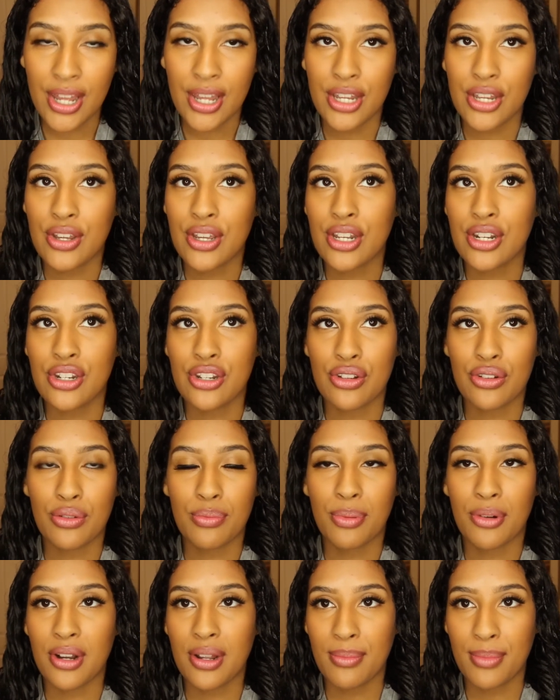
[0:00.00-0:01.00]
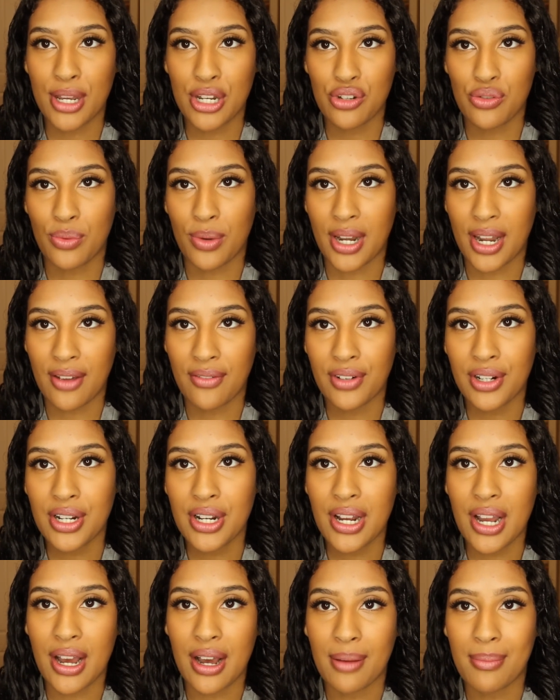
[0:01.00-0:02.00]
You can do pretty much
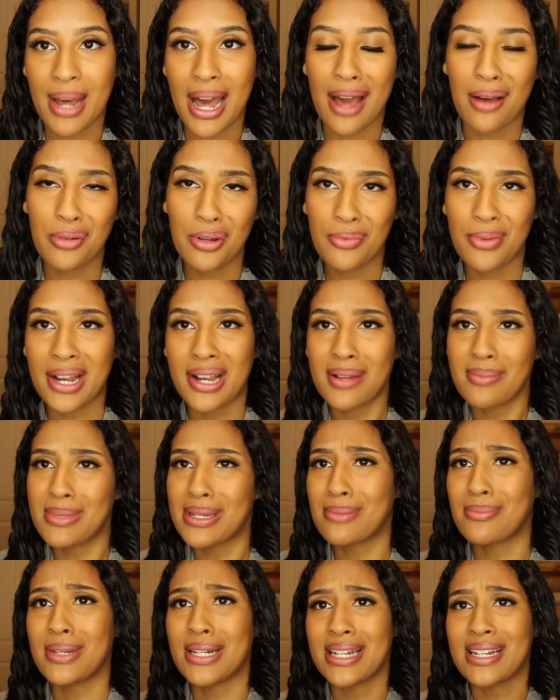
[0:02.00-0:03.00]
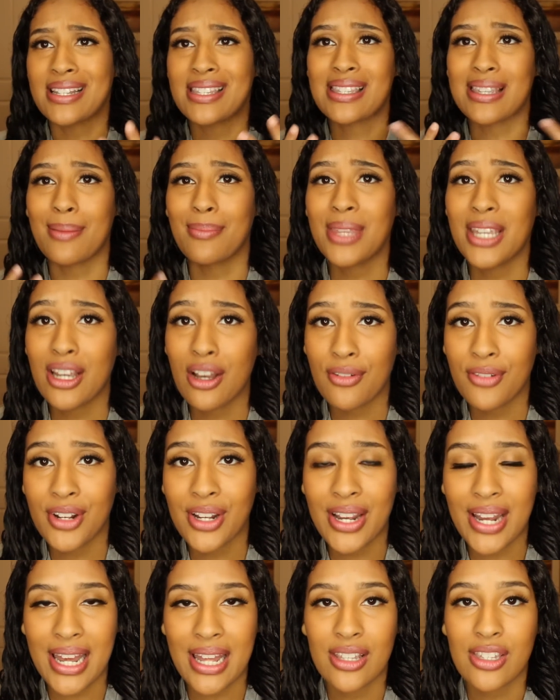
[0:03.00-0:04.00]
whatever. I would recommend putting something over
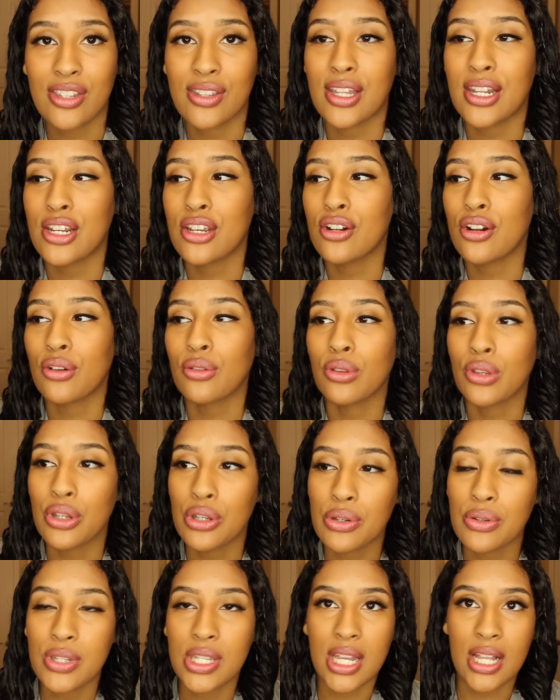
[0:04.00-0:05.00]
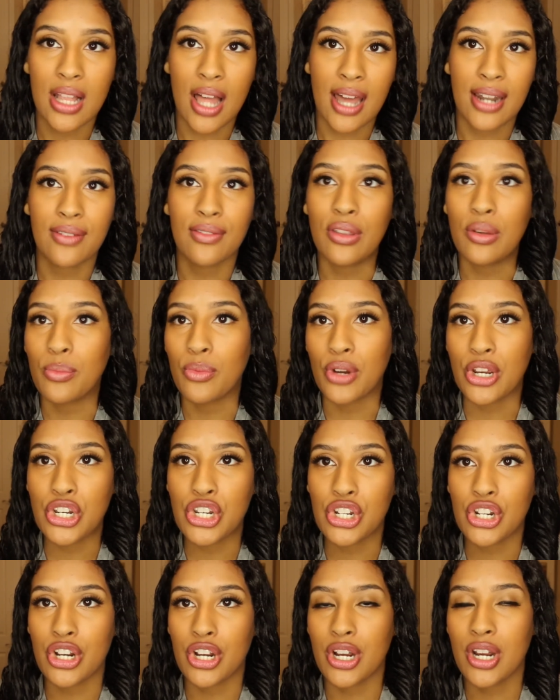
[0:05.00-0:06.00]
your head so that you don't lose a lot of the
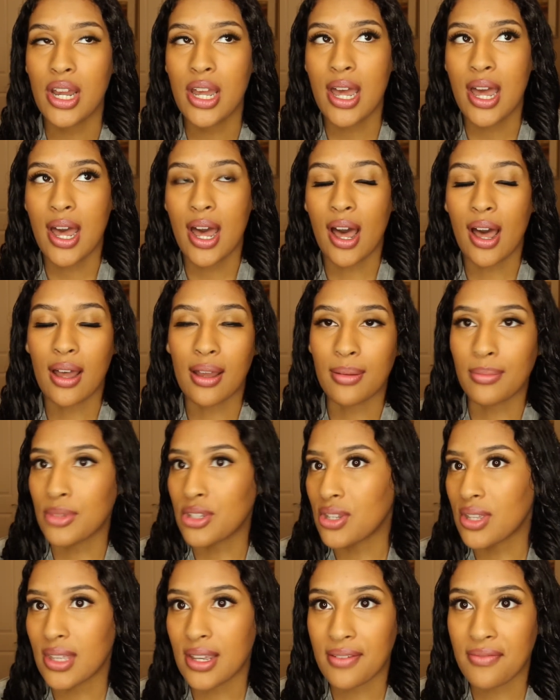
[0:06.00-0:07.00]
moisture to the